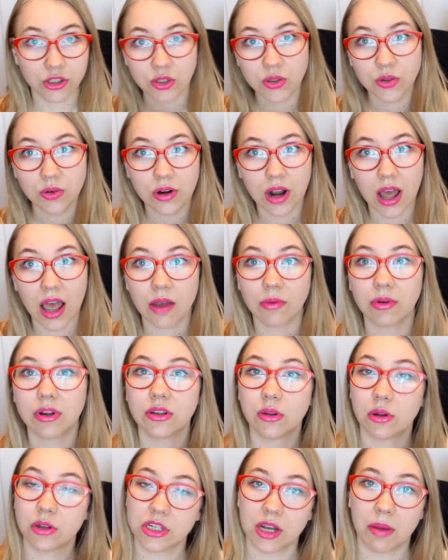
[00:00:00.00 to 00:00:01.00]
June I
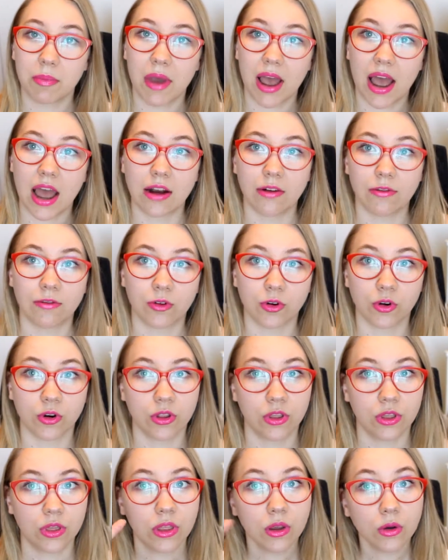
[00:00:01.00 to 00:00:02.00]
went to Japan
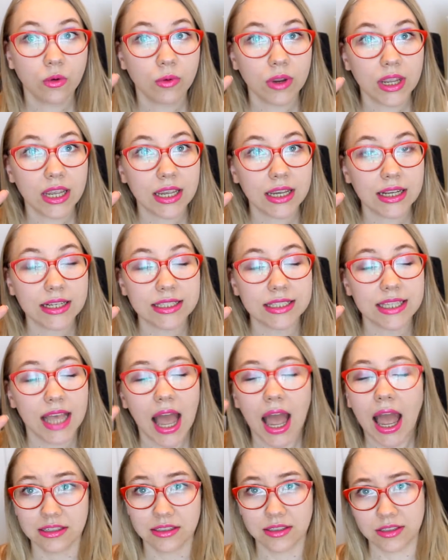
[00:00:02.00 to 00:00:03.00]
for 2 weeks,
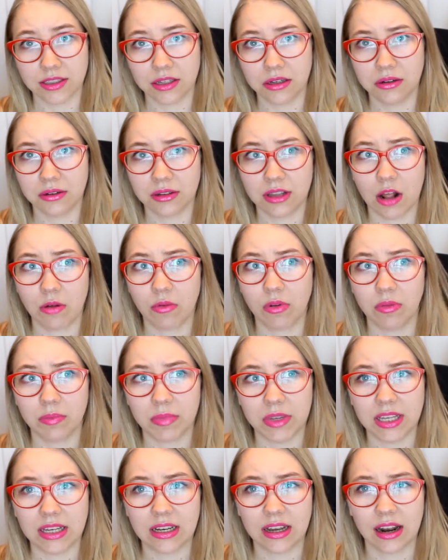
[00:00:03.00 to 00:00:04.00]
so that will
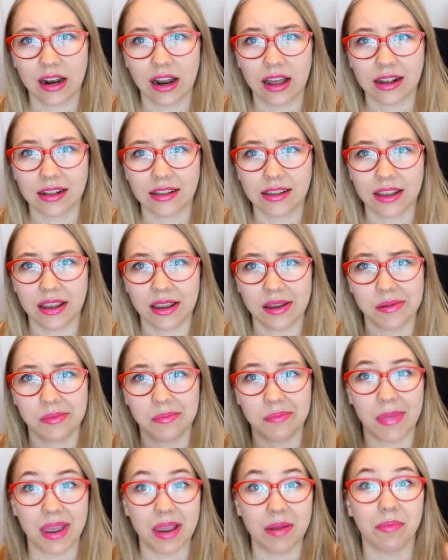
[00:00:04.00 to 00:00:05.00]
be kind of like the
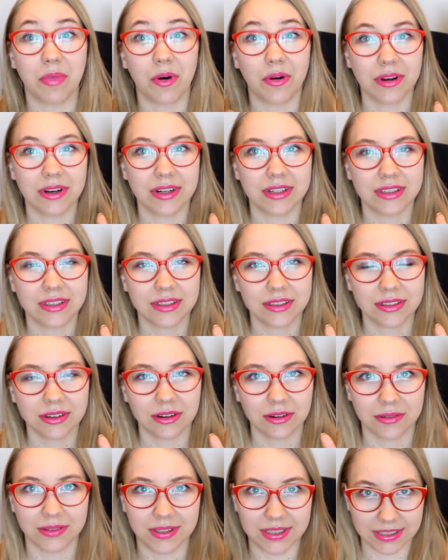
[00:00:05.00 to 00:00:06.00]
main point
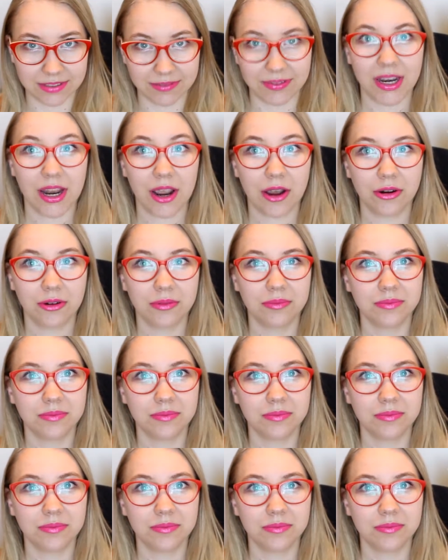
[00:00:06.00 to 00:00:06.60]
of this video.